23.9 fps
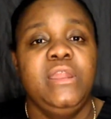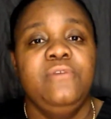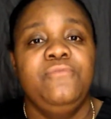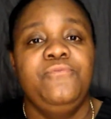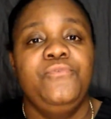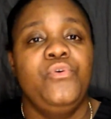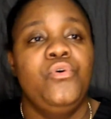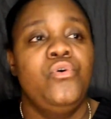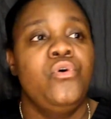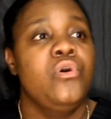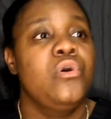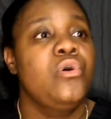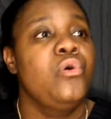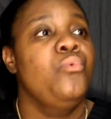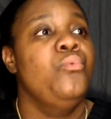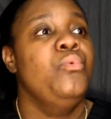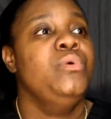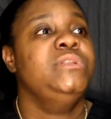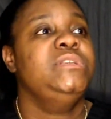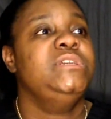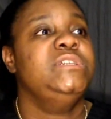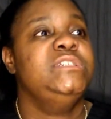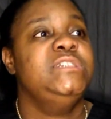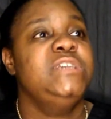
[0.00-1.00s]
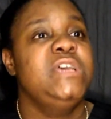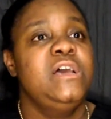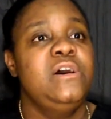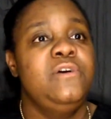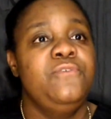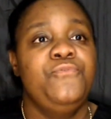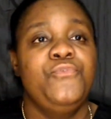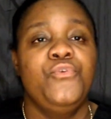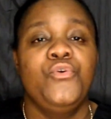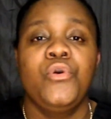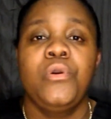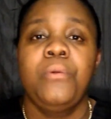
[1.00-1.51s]
for or went to jail
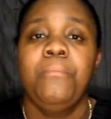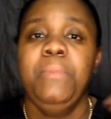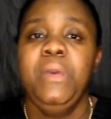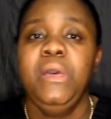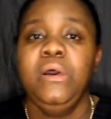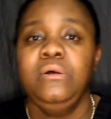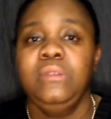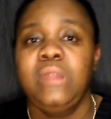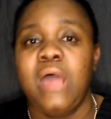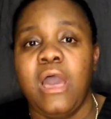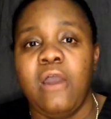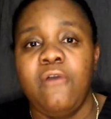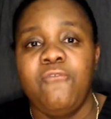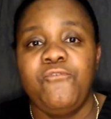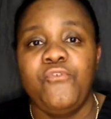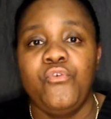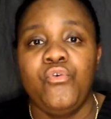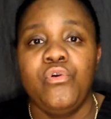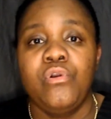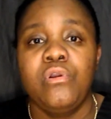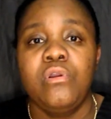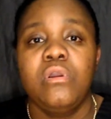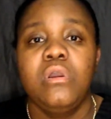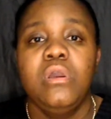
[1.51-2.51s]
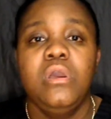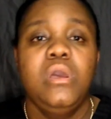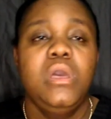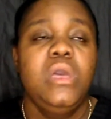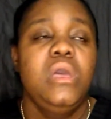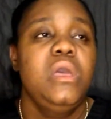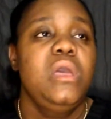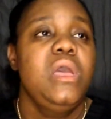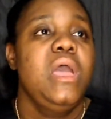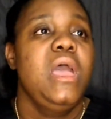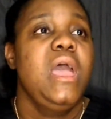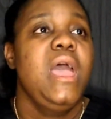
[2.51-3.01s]
for or bailed out for
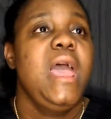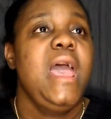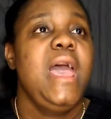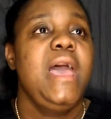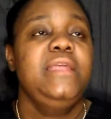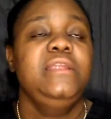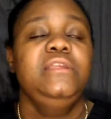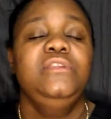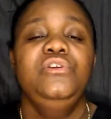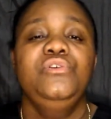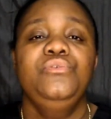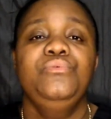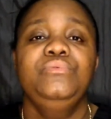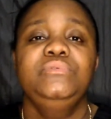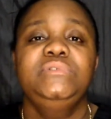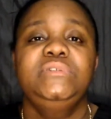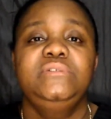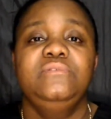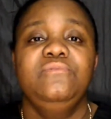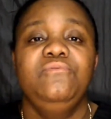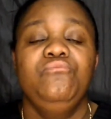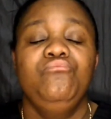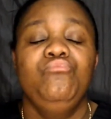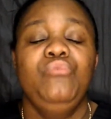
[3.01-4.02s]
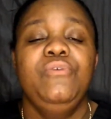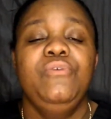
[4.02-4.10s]
had to do with